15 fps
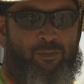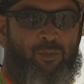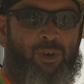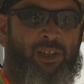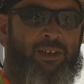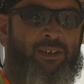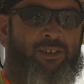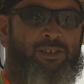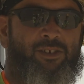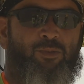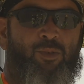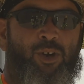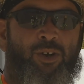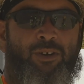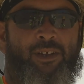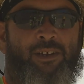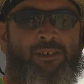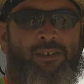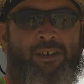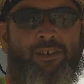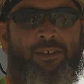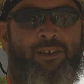willingness to work.
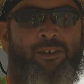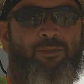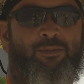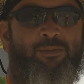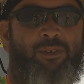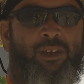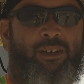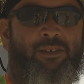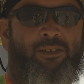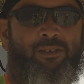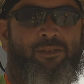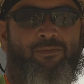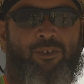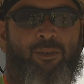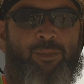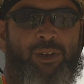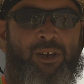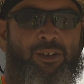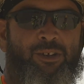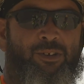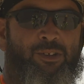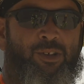That's it, and then from
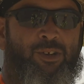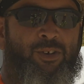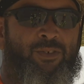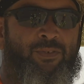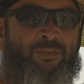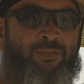there you'll learn.